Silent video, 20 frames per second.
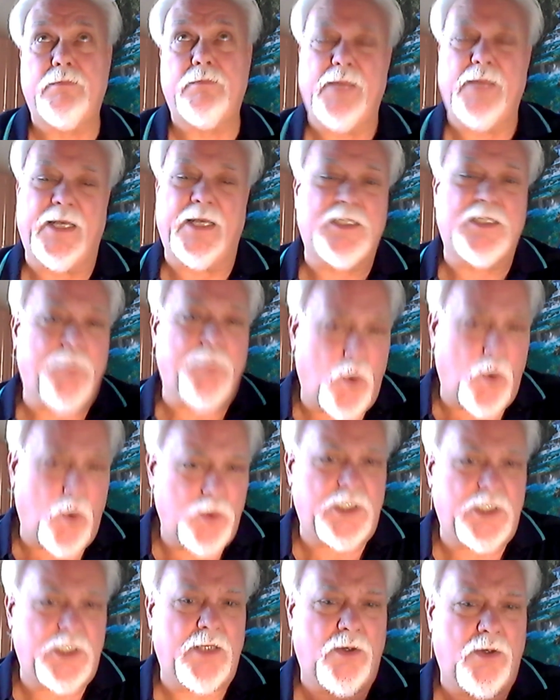
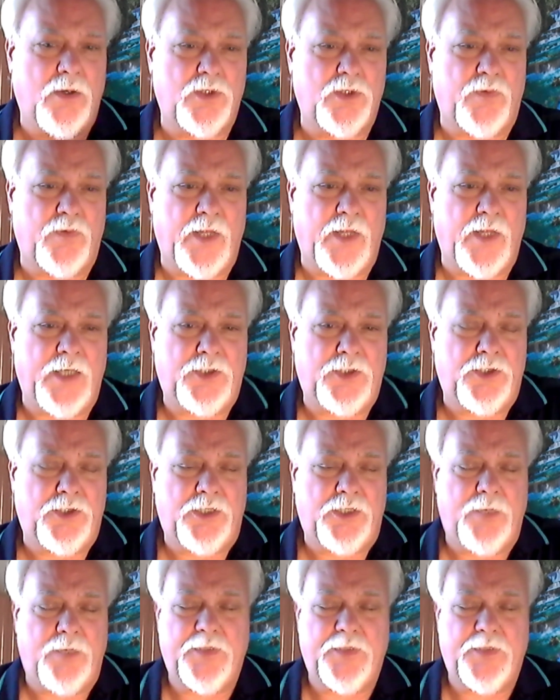exposing those
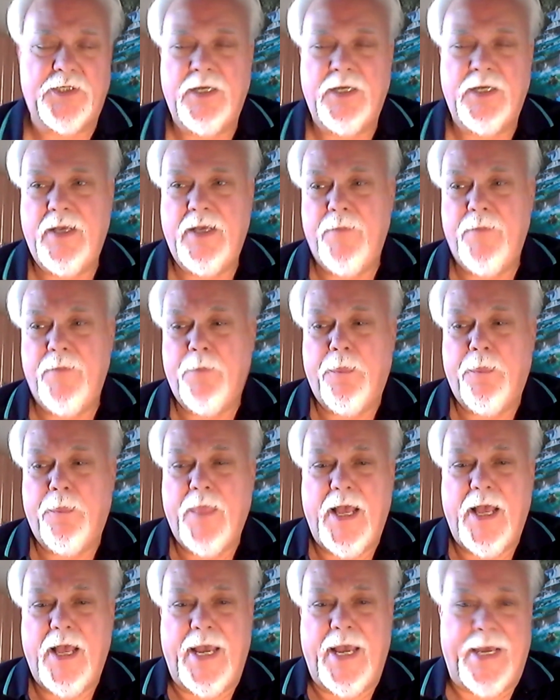relationships.
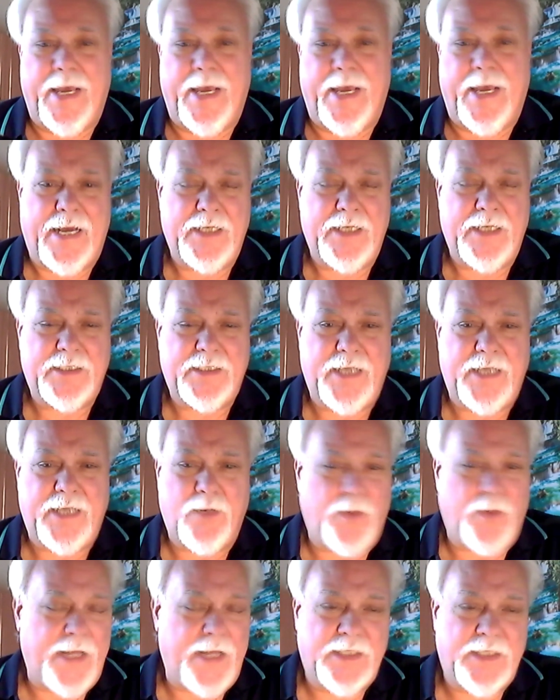And I said,
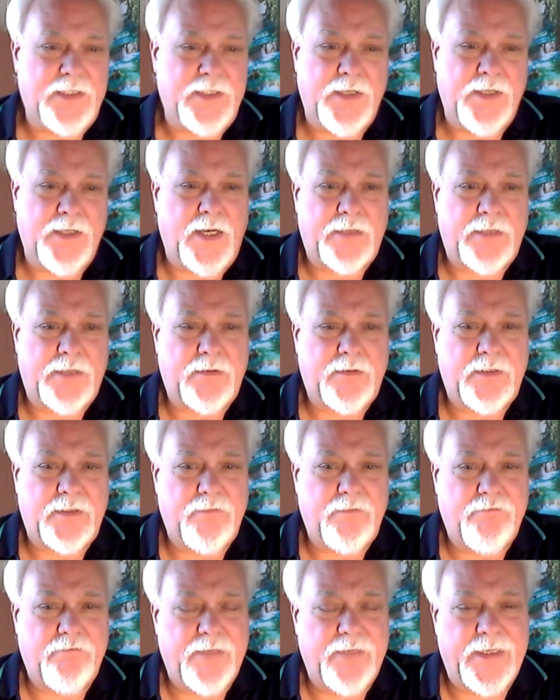well, that's not,
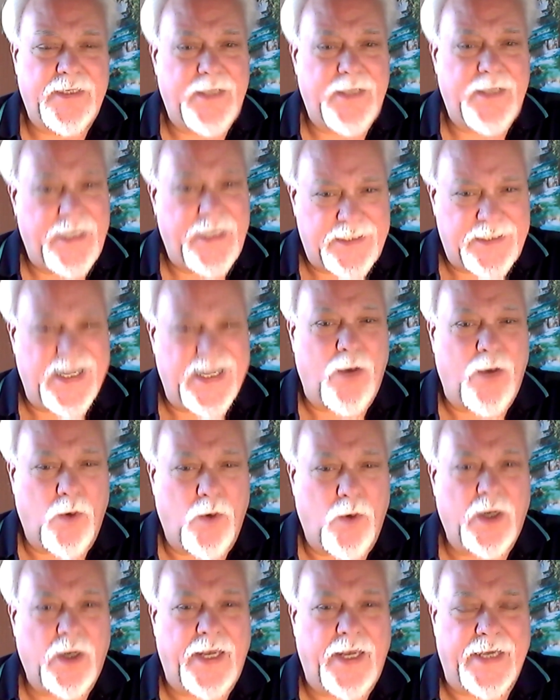it's not
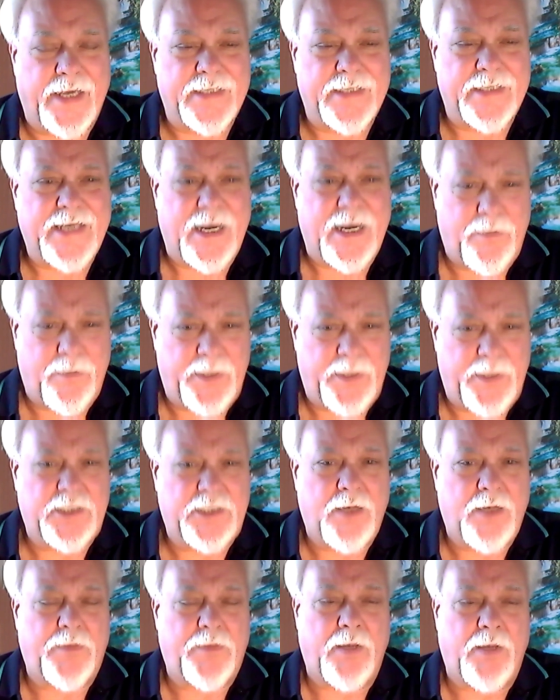working. It's got to be
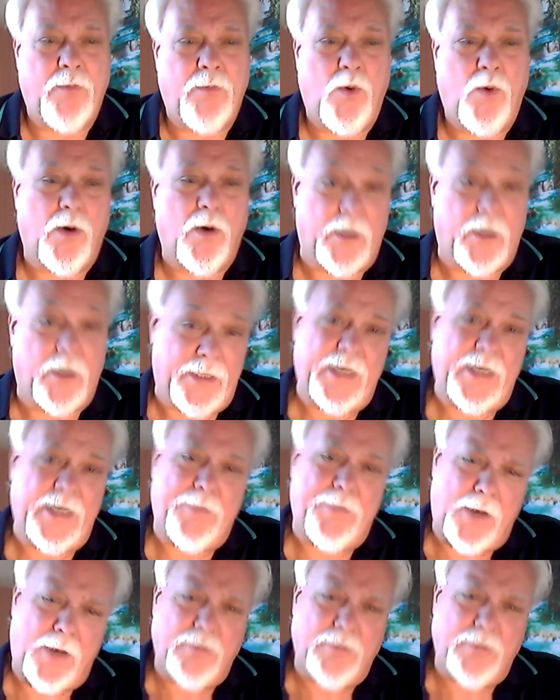something more. And then I
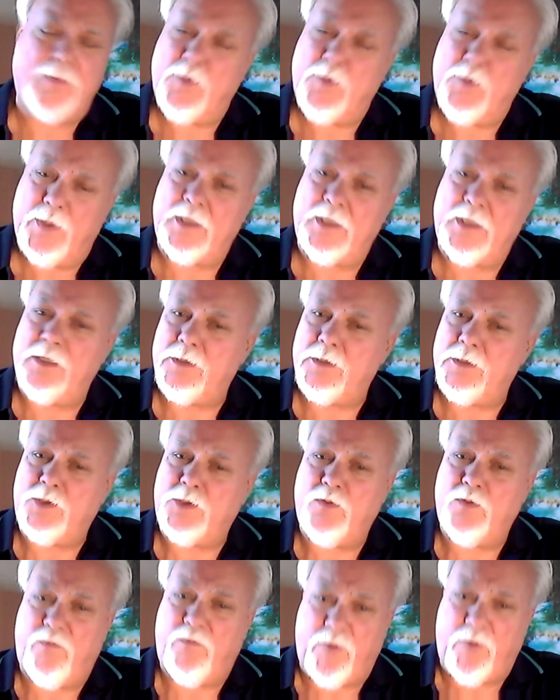probably went a little
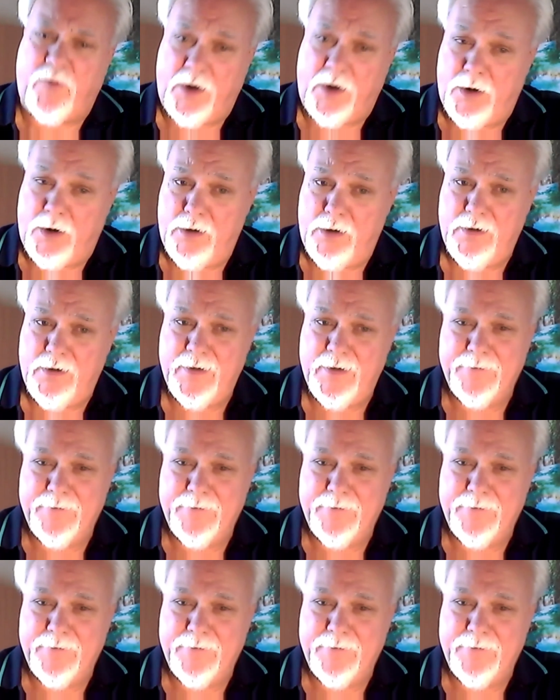too far